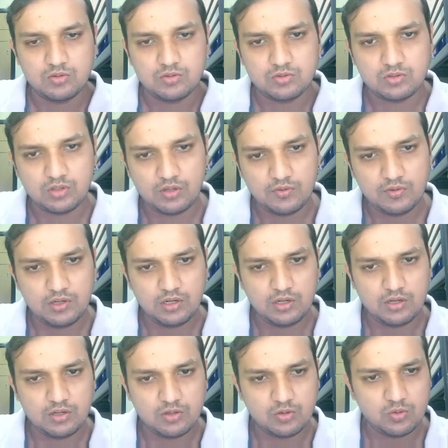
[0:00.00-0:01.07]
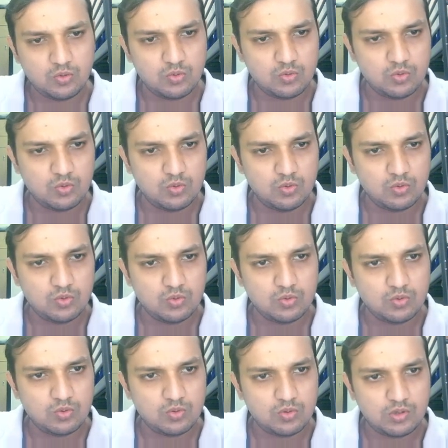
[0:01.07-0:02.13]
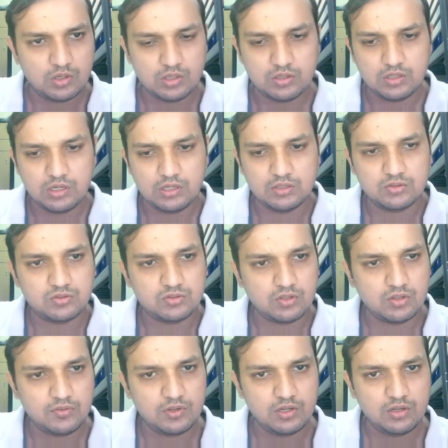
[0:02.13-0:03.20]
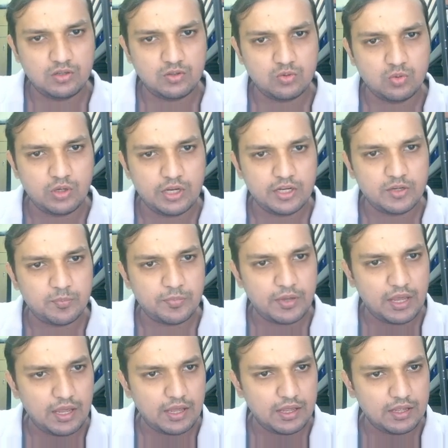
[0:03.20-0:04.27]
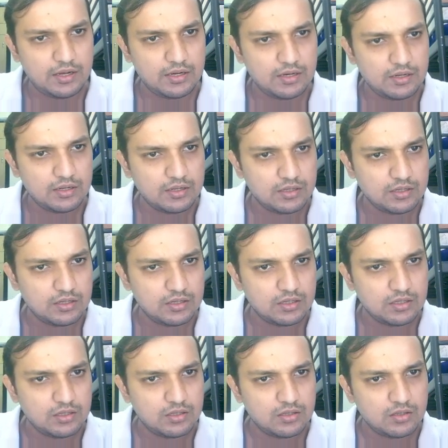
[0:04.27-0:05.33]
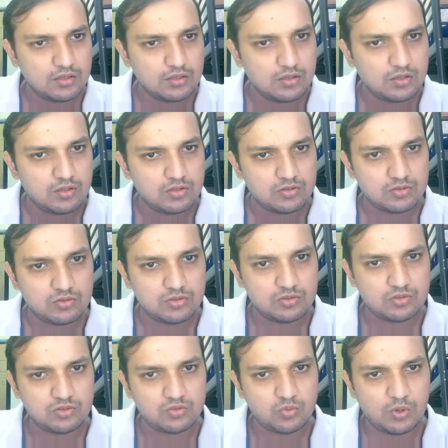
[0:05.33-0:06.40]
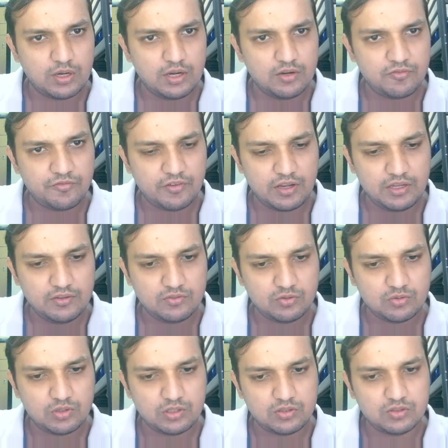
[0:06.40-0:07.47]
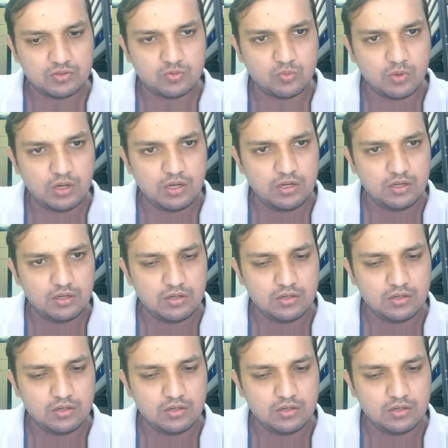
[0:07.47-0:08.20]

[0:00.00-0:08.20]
7 and a 2, and that is 7, 2, 8 pair. So this is 1 and 5, so that is 1,